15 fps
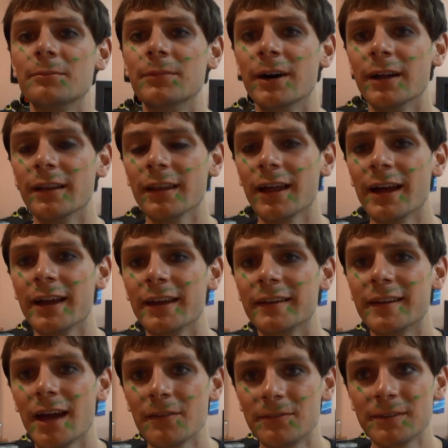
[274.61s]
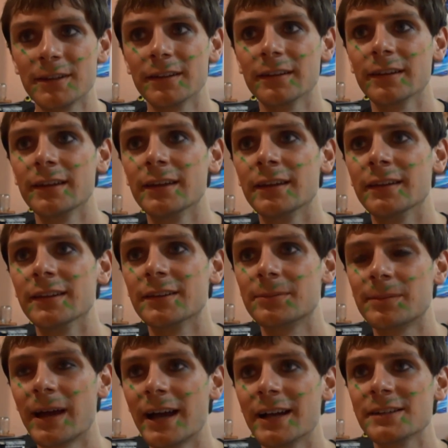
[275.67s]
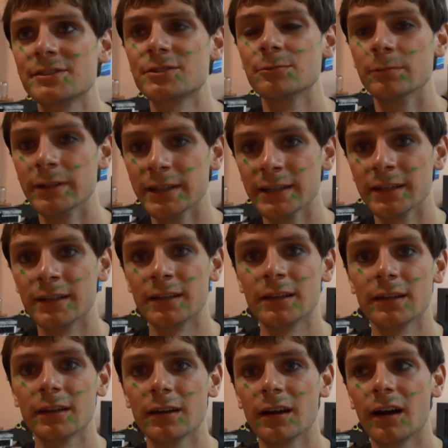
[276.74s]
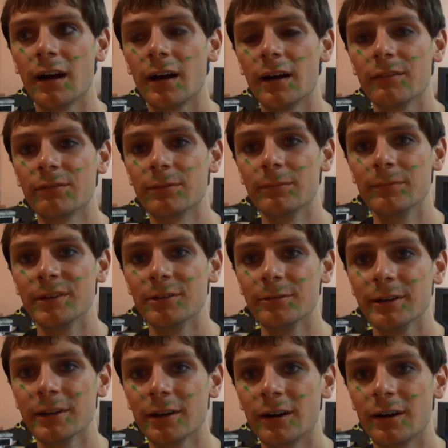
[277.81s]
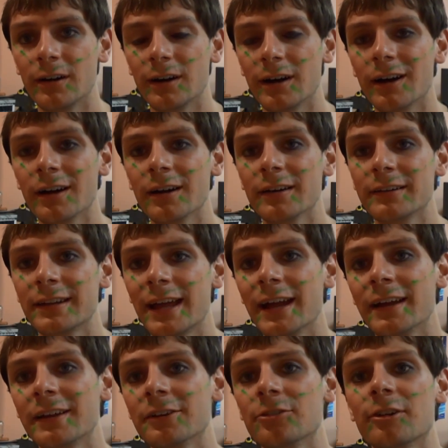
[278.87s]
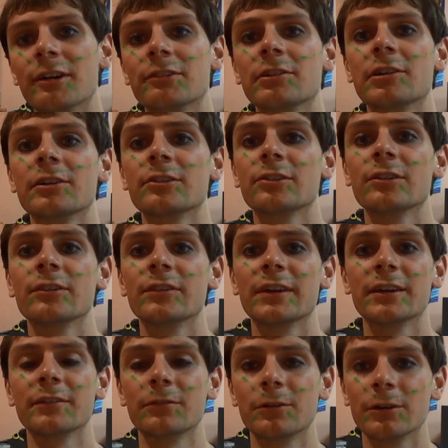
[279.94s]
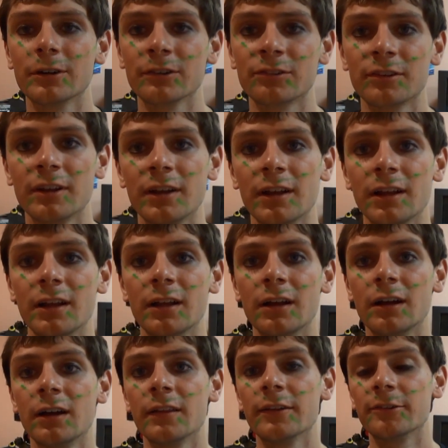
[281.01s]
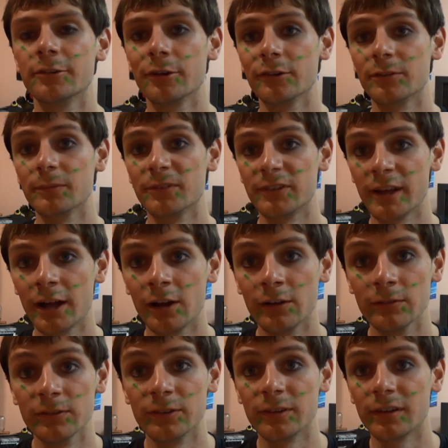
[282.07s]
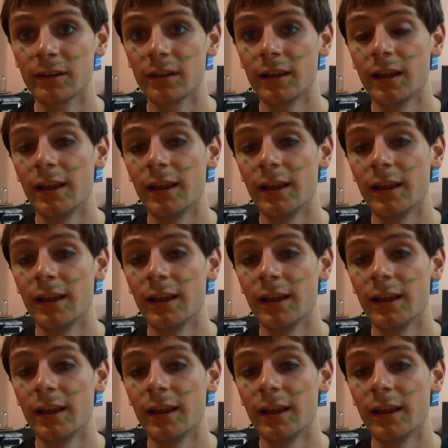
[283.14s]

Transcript: But definitely this past week, between all our tech and dress rehearsals and of course the shows themselves,